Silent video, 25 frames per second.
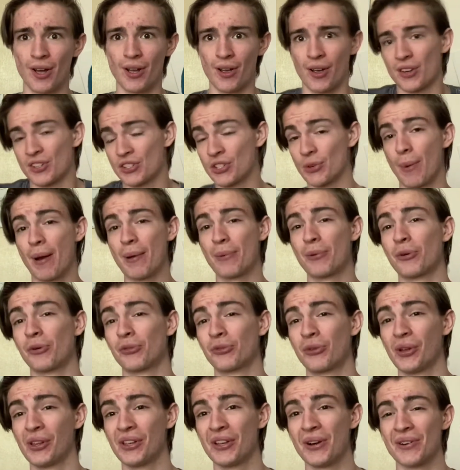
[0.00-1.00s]
So my
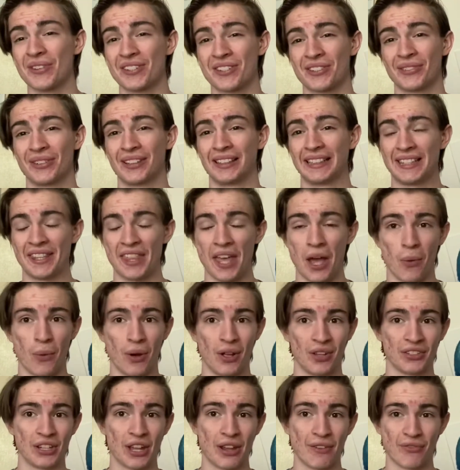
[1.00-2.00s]
portfolio isn't really that
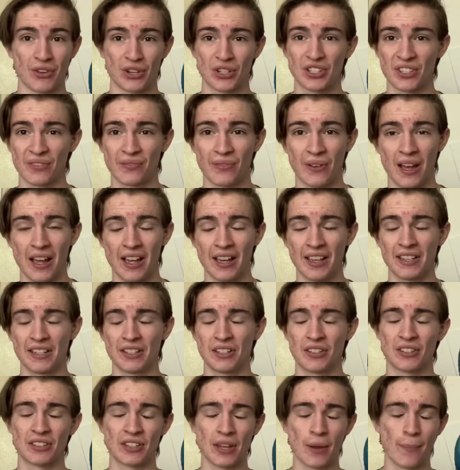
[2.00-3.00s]
well diversified,
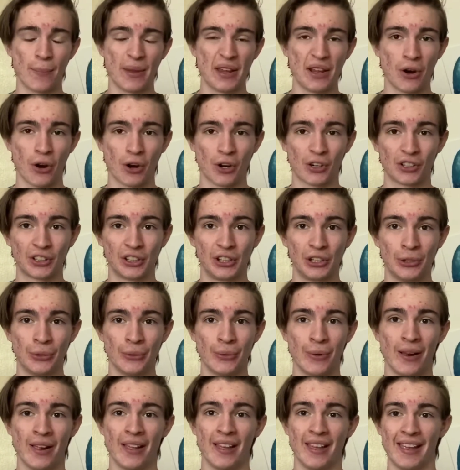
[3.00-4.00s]
some may
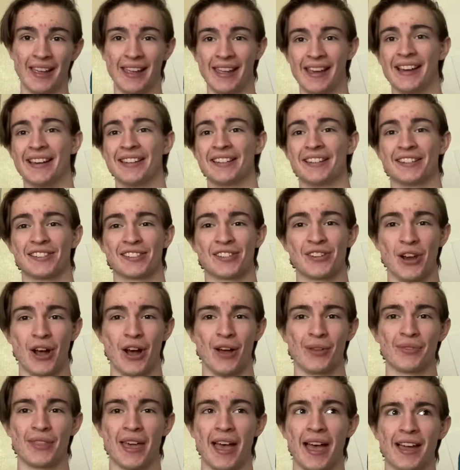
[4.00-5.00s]
argue, and it's
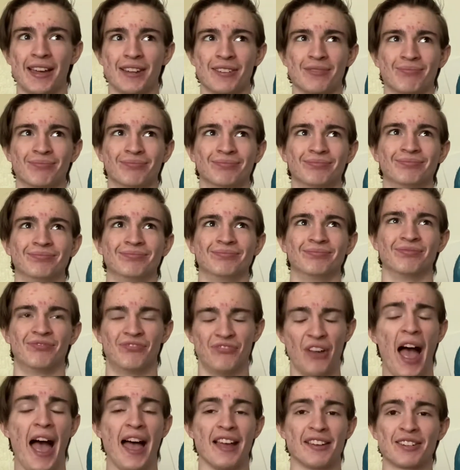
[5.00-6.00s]
not that
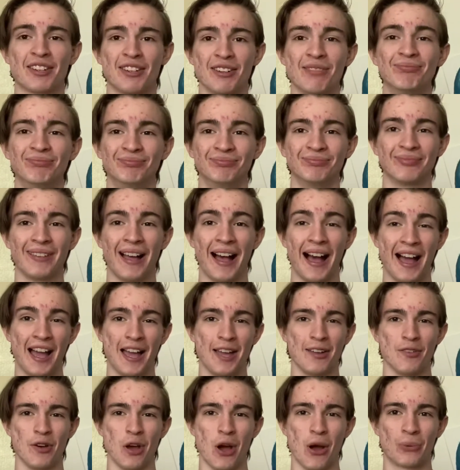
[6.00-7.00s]
fat. I
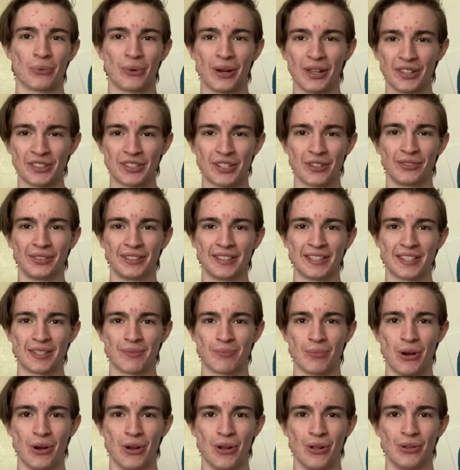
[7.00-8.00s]
have a relatively
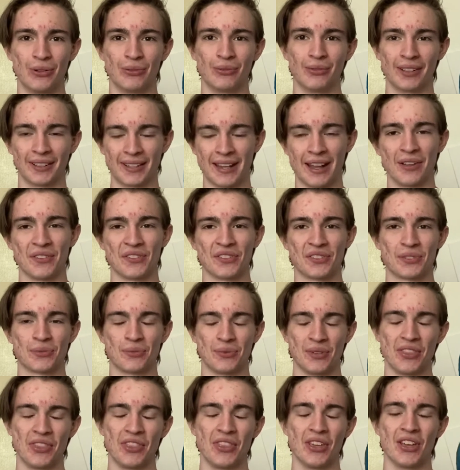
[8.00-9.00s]
small accounts
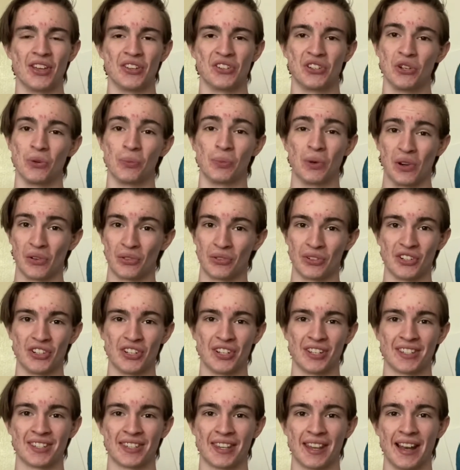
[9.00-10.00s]
with the two
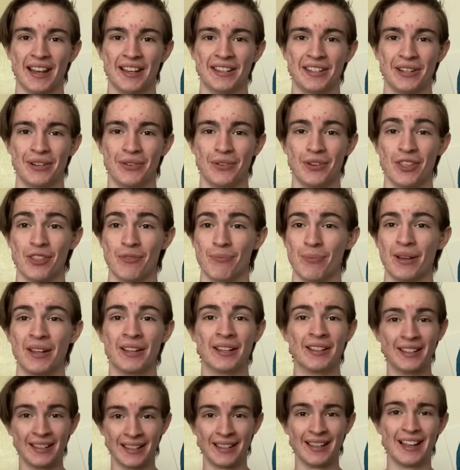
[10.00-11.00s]
brokerages that I deal with, but
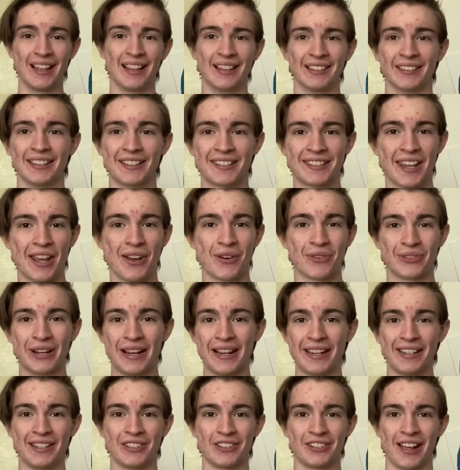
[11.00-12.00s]
let's get right
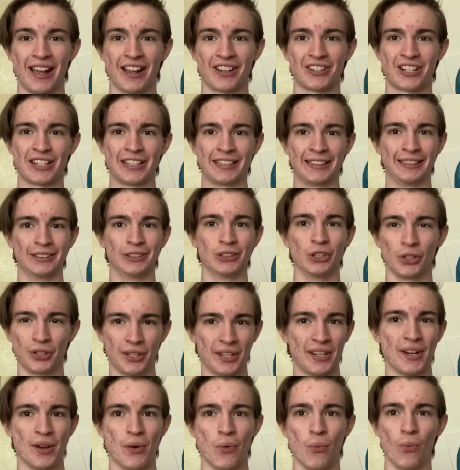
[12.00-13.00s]
into actually looking
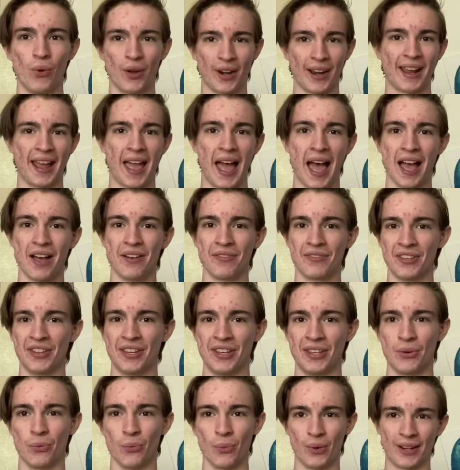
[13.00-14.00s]
at what I have
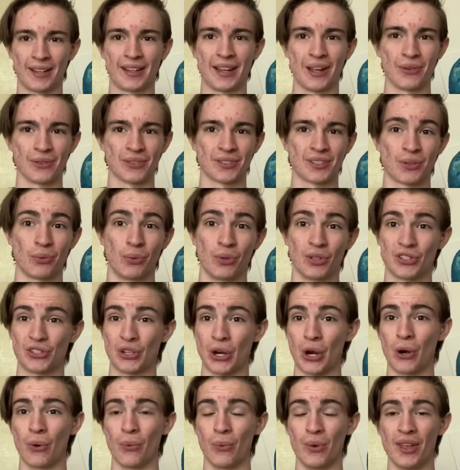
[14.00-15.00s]
in what accounts. We'll
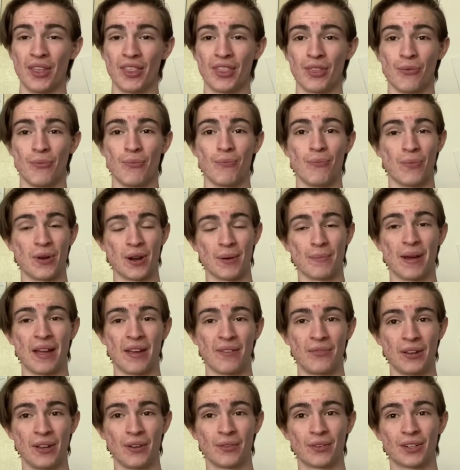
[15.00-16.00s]
start with one of my
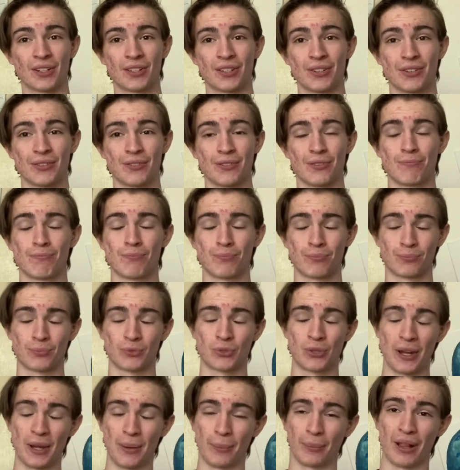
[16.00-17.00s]
favorite
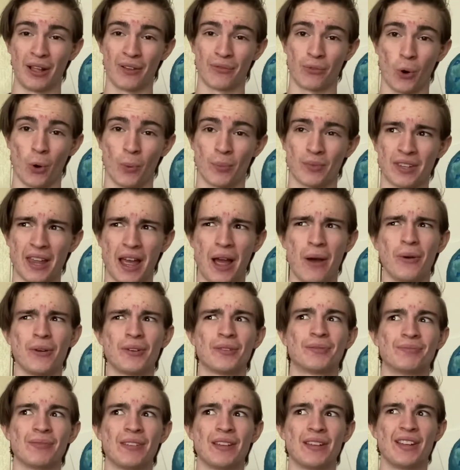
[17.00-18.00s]
trading platforms. I
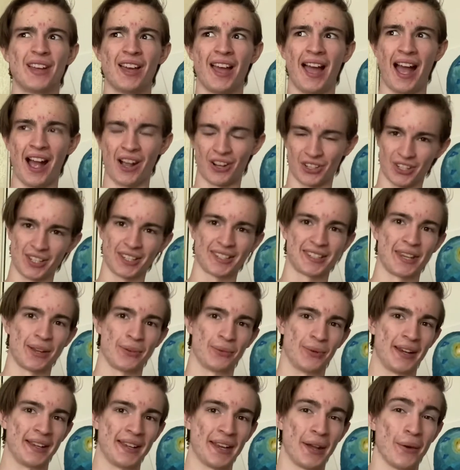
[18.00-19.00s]
would actually say
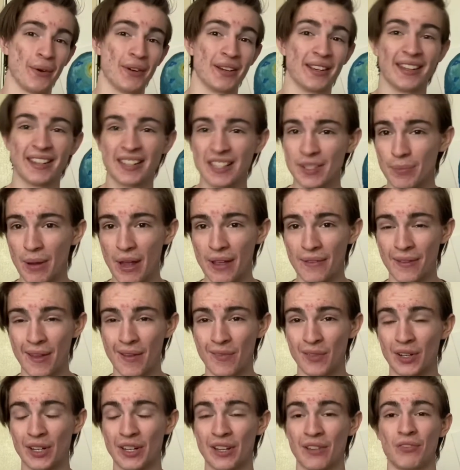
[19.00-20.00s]
right now it is my
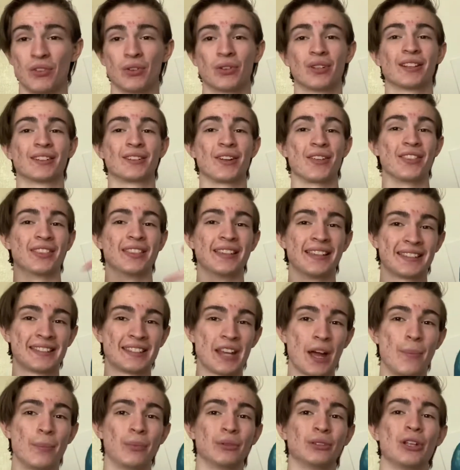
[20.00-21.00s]
favorite. If you click on the link
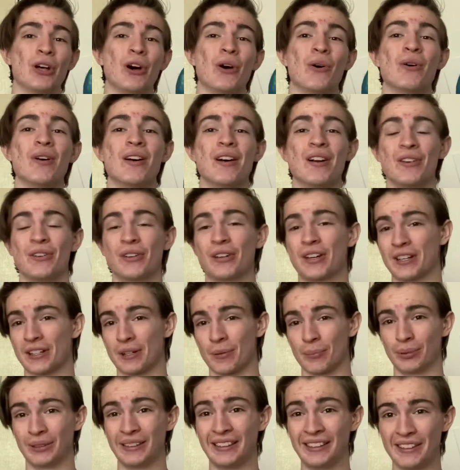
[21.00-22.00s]
down below, you get a
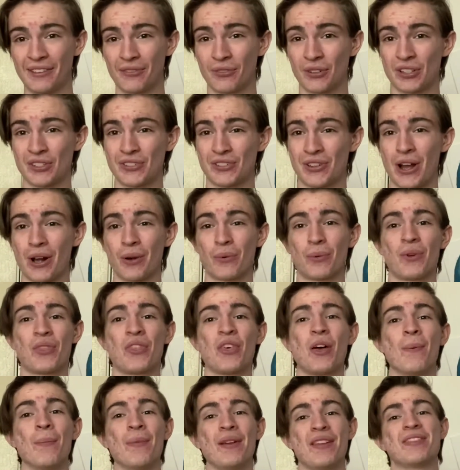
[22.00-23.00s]
completely free stock with
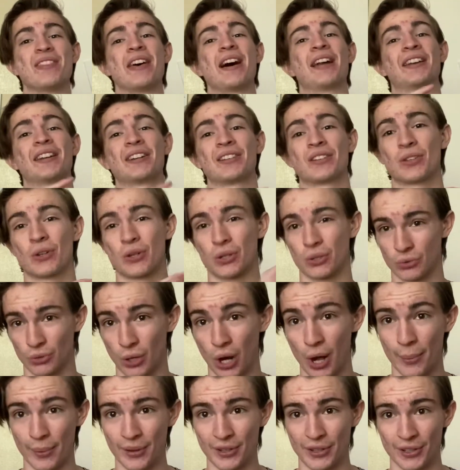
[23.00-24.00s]
them, and that is
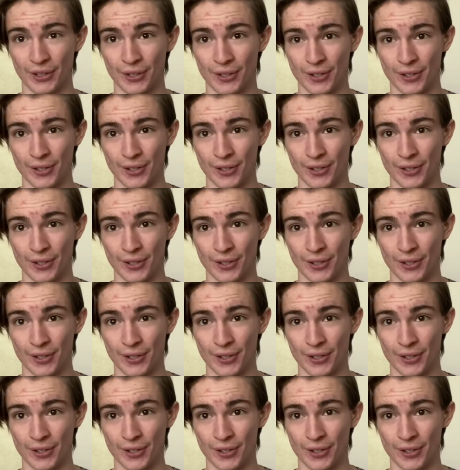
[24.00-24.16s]
Robinhood.